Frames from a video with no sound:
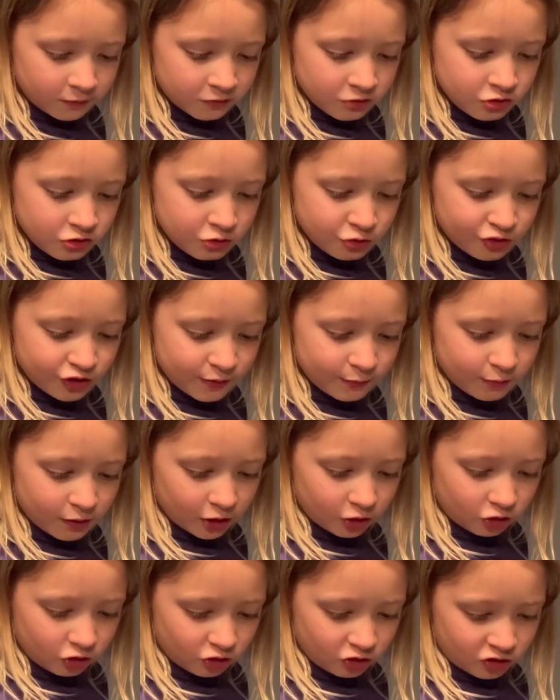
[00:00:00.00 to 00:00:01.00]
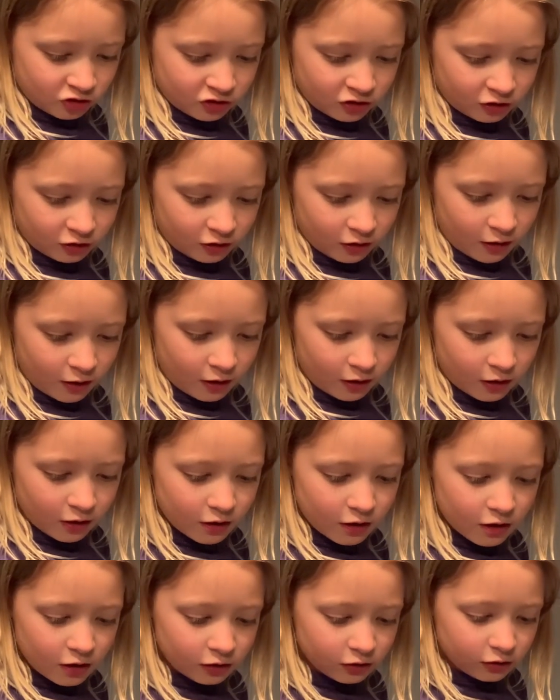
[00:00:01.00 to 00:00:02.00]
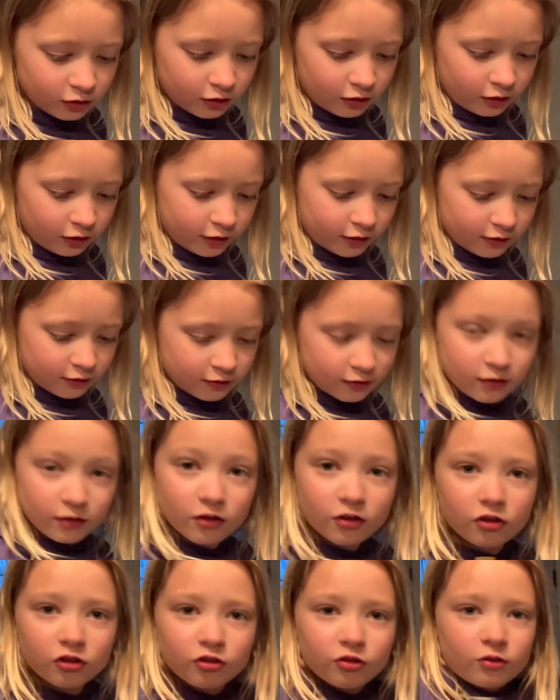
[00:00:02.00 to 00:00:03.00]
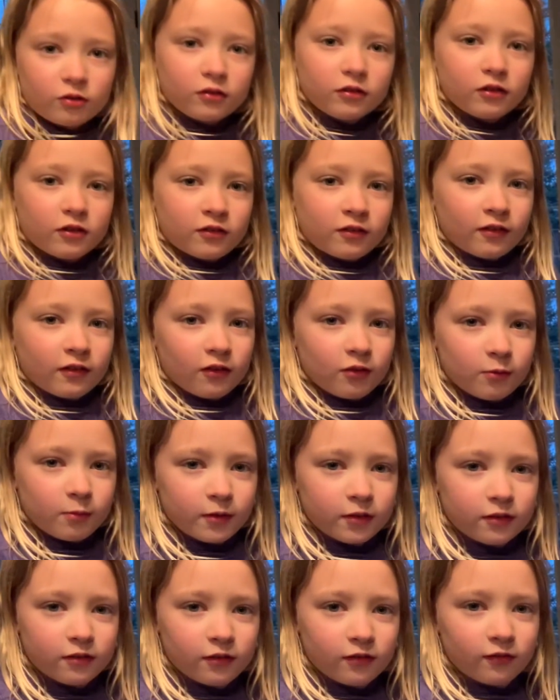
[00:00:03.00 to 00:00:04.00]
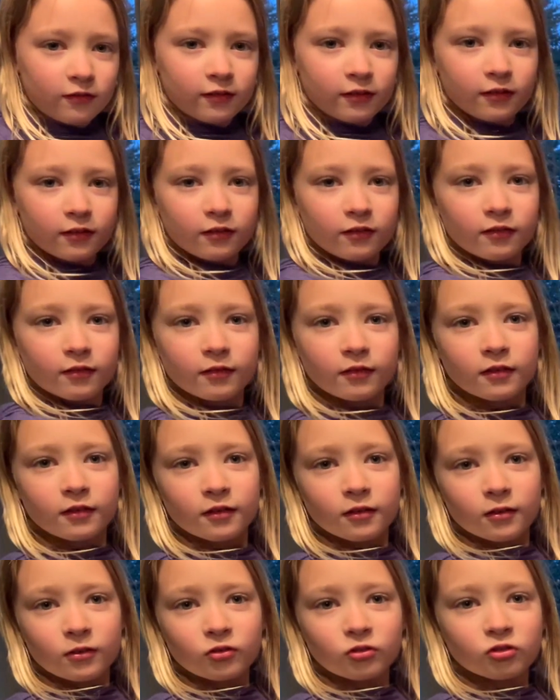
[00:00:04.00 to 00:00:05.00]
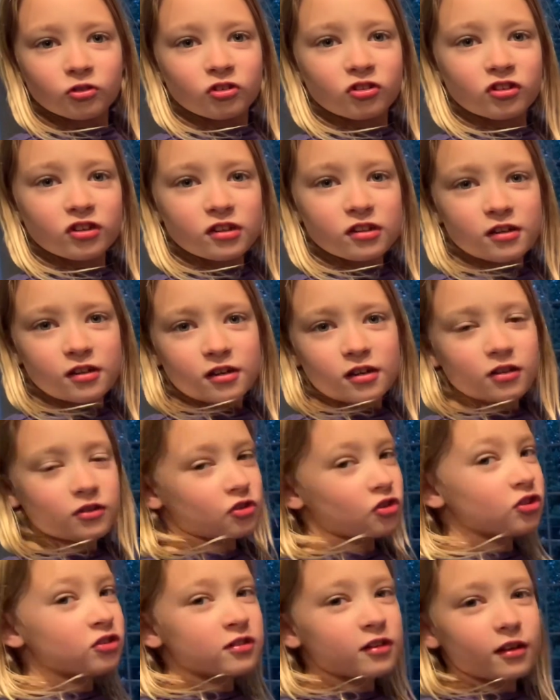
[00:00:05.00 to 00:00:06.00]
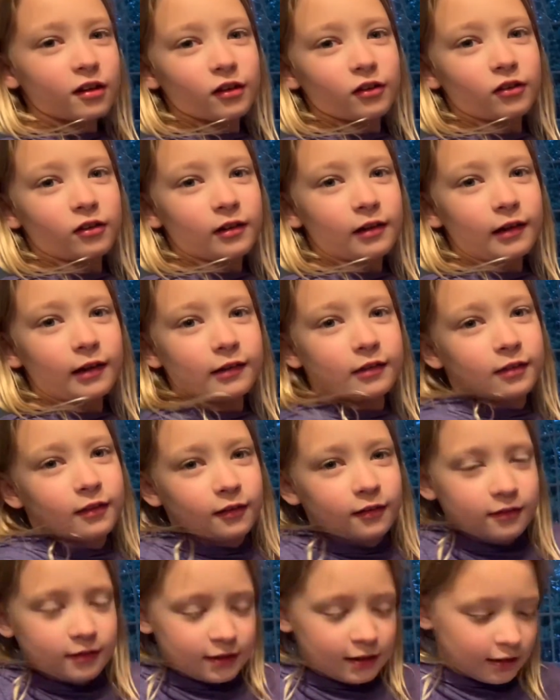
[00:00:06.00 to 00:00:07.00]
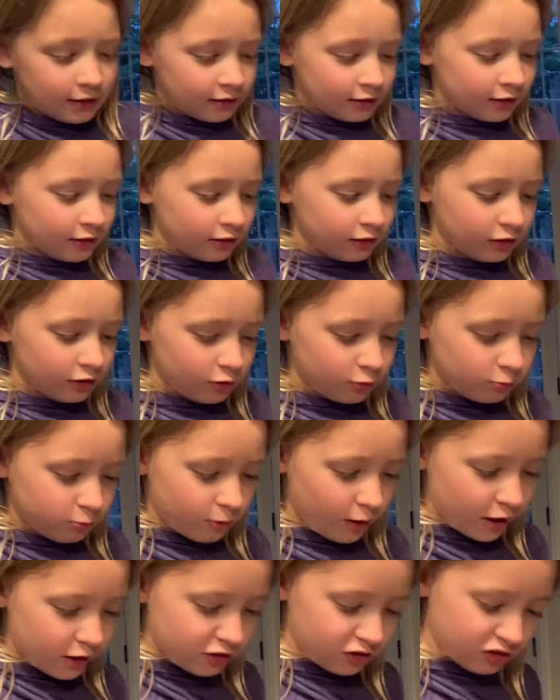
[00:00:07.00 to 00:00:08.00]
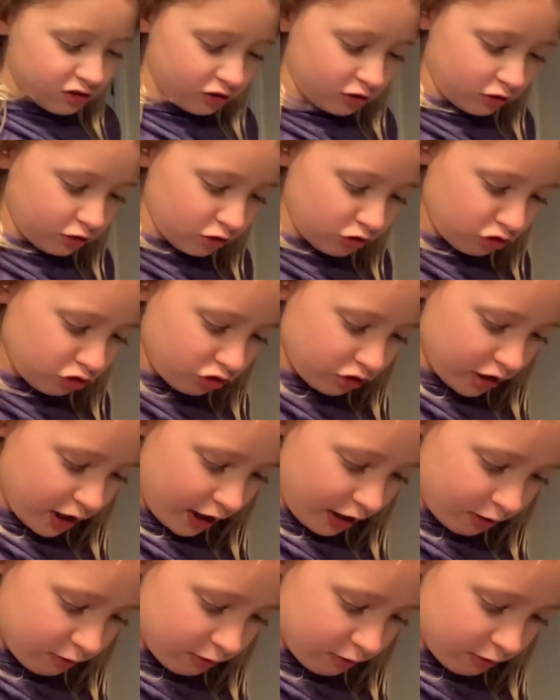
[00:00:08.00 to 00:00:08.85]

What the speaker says: do some touches to the lilies, so it looks a little bit different. See, it's just gonna look like these tiny little white circles for now.